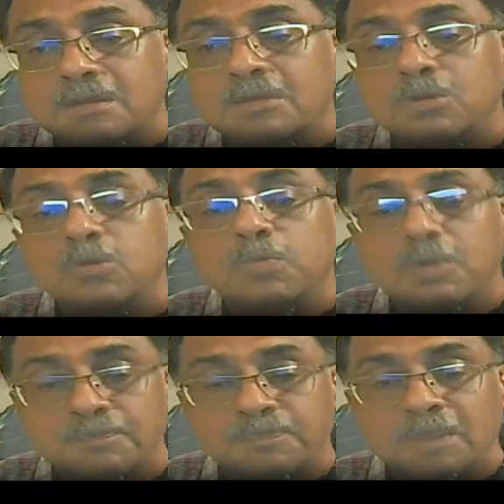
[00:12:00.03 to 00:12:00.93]
a group,
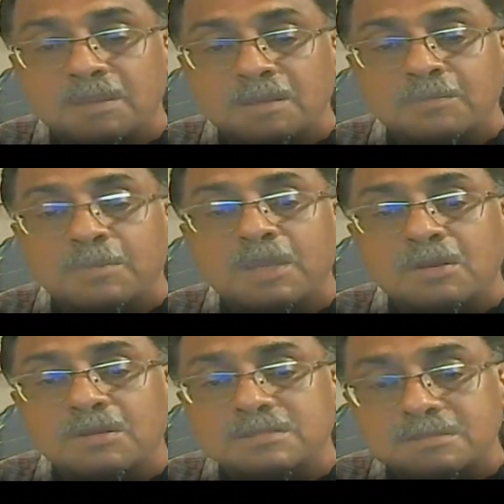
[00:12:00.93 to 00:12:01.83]

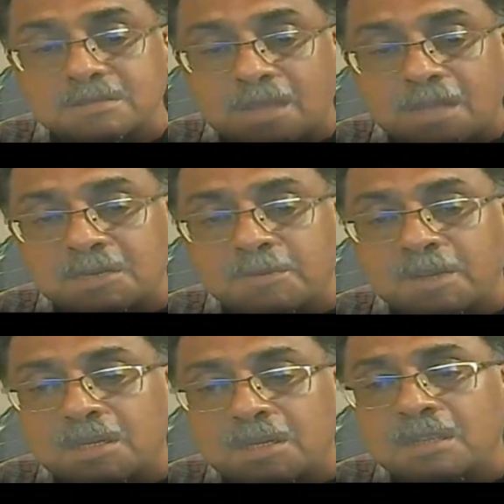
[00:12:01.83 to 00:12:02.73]
because
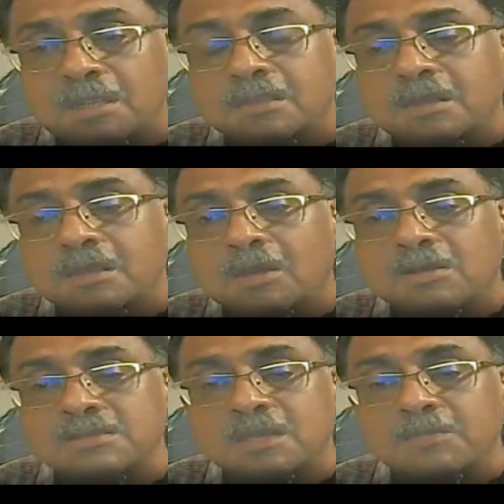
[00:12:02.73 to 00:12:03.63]
ultimately the
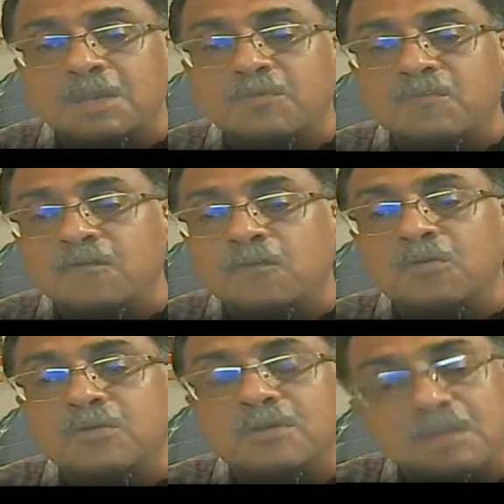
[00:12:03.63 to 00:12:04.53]
laws are made
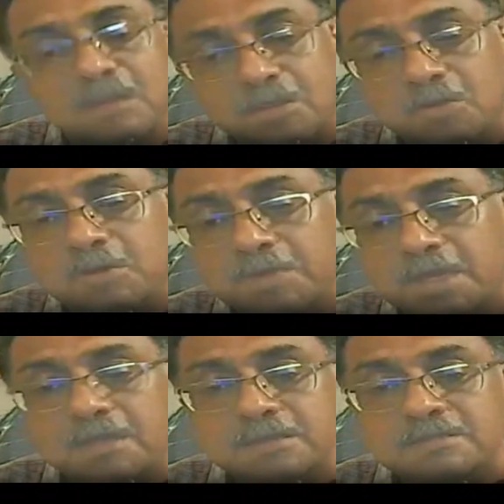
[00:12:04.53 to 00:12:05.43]
for human
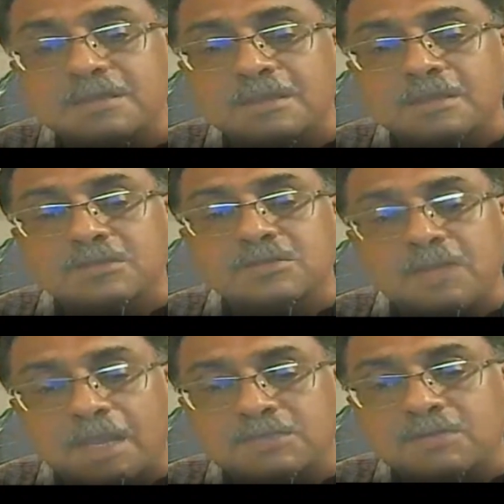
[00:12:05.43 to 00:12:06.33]
beings. So
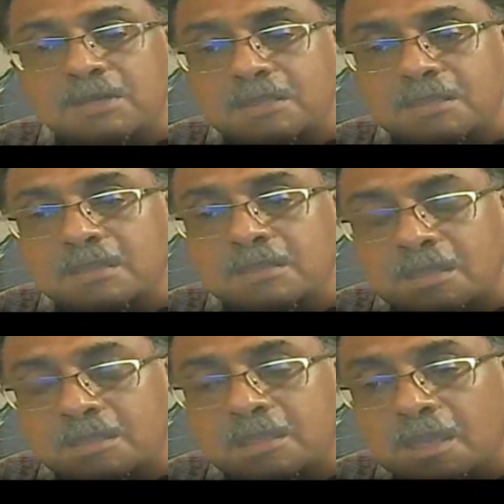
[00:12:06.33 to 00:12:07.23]
naturally,
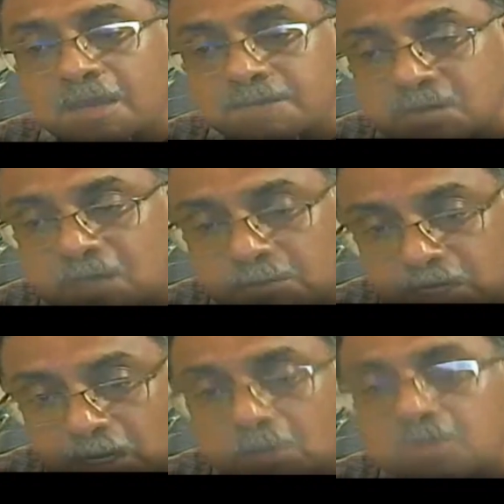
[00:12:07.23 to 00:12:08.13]
they have to come
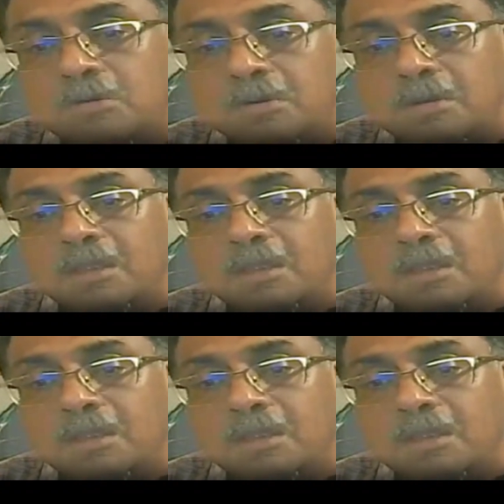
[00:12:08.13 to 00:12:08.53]
down